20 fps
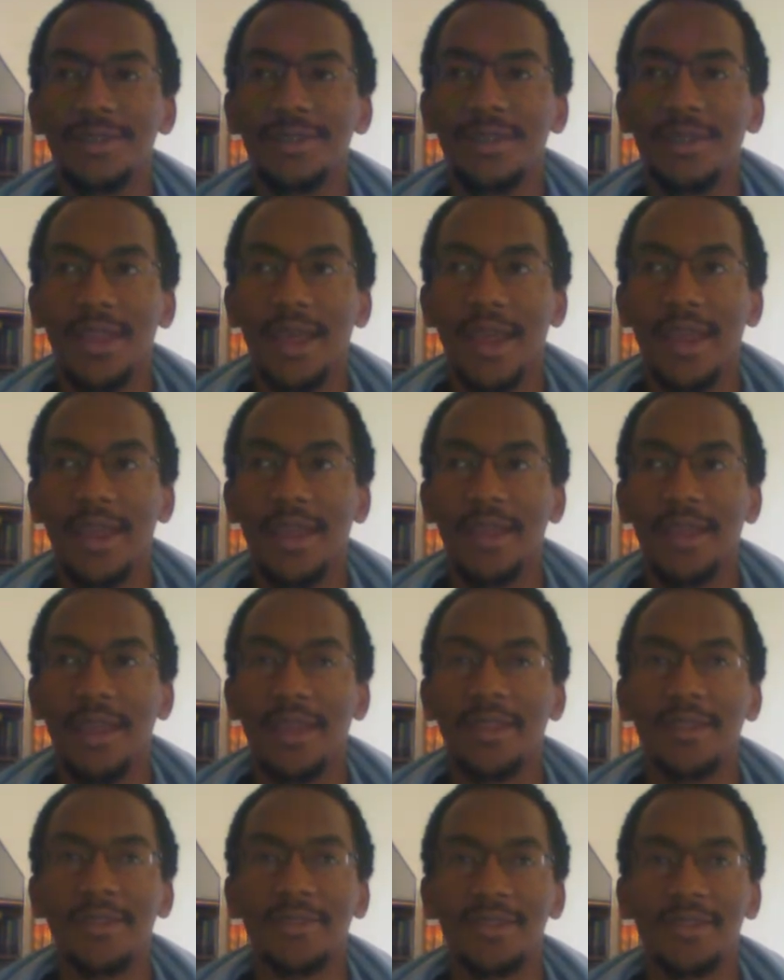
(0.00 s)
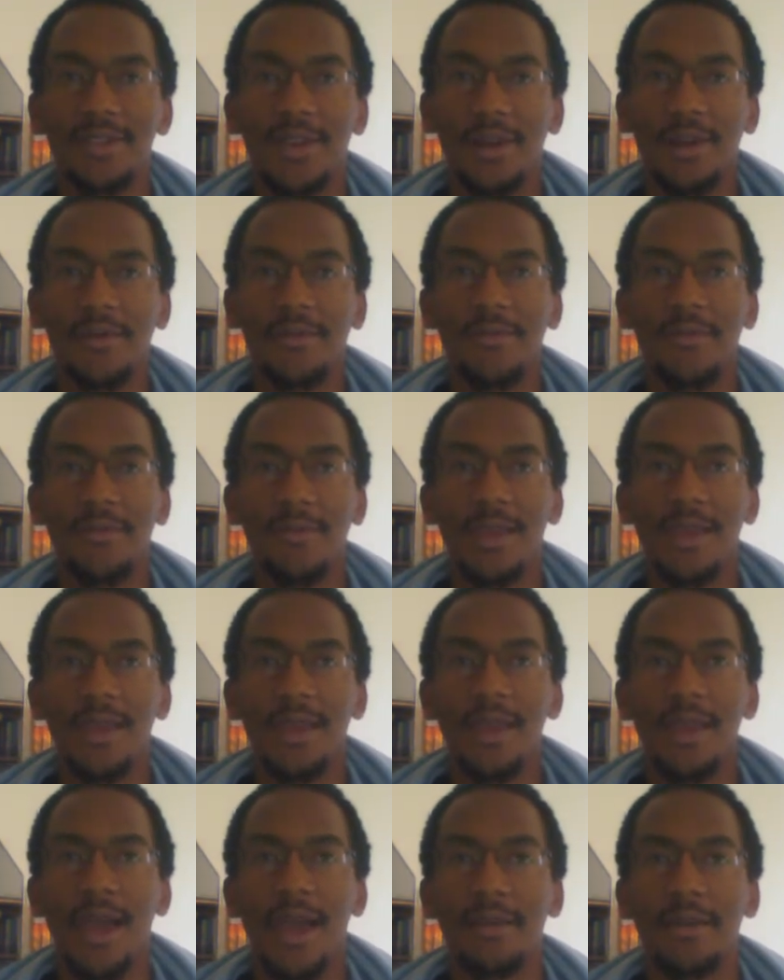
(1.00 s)
Like at the start for
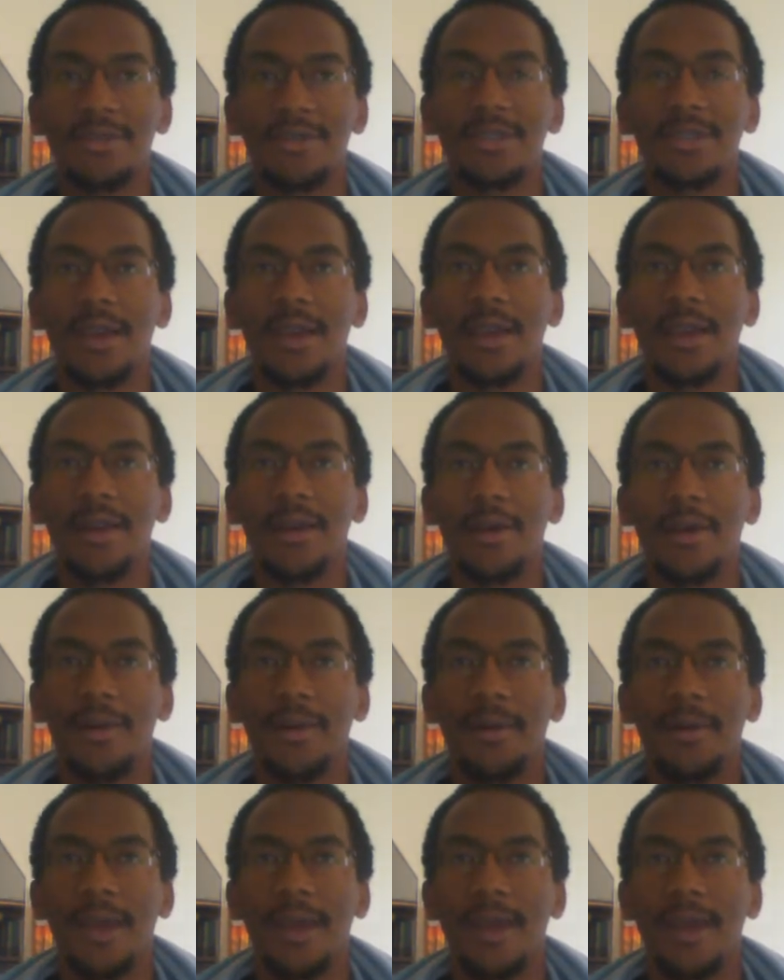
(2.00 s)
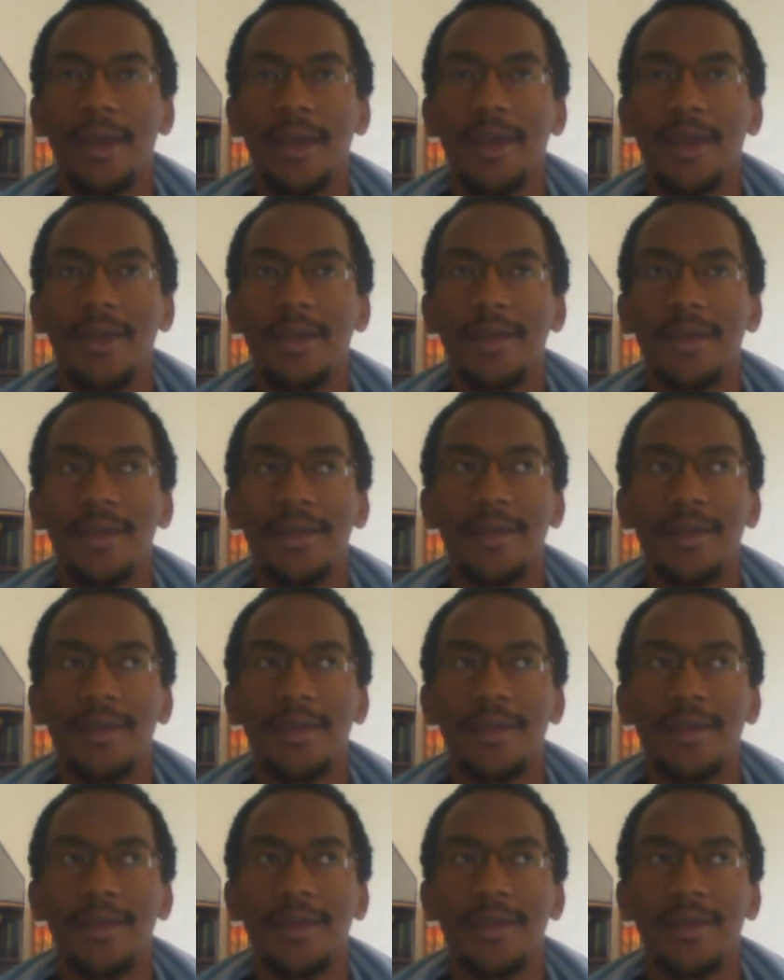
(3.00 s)
me, I was like, okay,